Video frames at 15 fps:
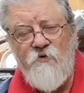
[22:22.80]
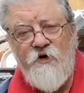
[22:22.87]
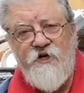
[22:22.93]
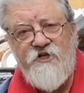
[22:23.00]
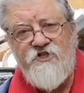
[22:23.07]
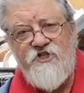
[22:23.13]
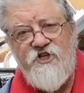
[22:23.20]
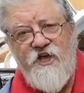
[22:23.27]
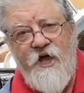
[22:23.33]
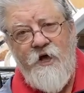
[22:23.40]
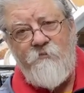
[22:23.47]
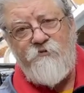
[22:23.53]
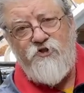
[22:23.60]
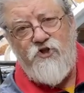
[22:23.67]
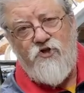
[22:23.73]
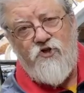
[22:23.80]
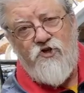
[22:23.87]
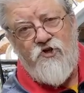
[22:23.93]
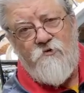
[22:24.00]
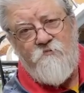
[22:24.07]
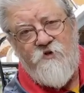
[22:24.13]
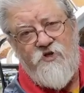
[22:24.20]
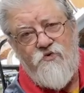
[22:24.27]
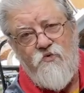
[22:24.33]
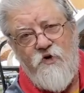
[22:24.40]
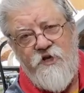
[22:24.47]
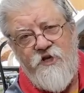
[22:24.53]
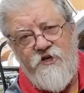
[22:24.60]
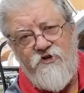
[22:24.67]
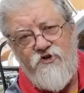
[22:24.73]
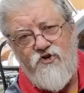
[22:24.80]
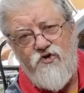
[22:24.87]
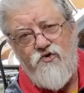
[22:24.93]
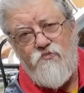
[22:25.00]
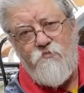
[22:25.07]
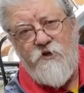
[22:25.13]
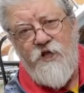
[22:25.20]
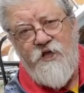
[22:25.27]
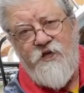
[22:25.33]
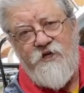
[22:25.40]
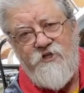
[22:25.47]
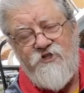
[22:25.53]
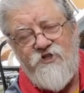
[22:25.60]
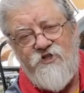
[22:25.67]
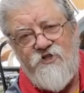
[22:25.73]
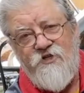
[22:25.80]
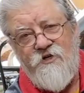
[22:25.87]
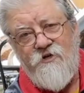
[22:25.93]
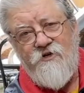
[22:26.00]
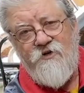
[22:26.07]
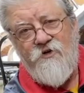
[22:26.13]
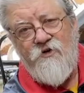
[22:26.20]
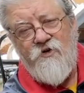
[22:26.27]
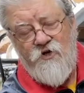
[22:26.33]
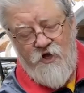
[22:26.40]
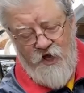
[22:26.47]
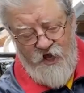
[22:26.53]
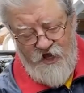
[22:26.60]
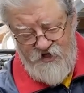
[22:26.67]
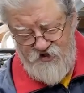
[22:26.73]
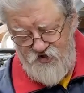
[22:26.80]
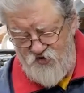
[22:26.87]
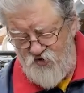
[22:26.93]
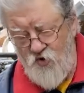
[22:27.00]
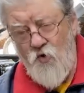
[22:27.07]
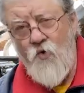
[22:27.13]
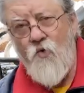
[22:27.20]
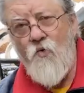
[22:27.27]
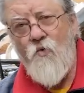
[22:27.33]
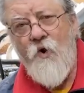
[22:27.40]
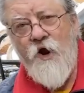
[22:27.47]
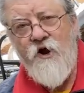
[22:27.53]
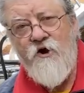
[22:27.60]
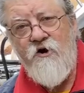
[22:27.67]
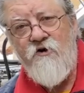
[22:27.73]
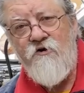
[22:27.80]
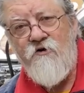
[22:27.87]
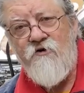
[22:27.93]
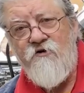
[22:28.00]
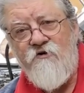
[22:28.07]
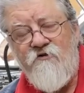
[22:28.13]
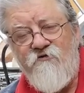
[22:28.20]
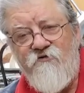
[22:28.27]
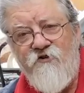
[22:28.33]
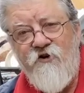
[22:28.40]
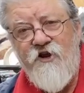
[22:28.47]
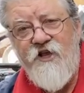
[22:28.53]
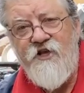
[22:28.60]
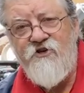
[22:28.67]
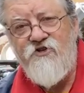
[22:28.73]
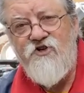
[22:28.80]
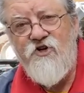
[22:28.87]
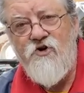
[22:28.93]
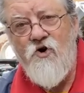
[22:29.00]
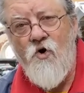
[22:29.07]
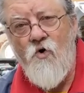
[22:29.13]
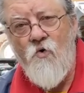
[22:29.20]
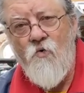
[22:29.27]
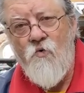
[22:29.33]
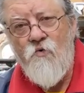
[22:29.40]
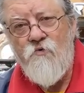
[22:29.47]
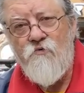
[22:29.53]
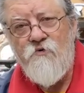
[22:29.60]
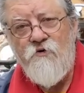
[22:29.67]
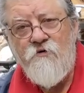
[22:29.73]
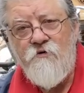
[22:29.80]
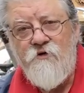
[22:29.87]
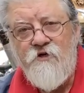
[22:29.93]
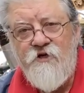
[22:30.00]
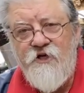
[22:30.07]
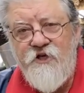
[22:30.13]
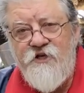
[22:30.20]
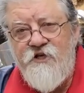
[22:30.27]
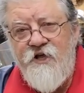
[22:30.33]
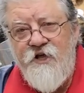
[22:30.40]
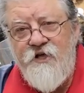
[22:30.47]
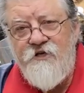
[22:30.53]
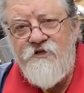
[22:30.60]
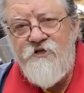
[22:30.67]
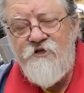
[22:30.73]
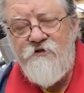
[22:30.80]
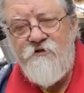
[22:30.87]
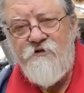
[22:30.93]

when it's captured between two plates, has nowhere for it to go. It can't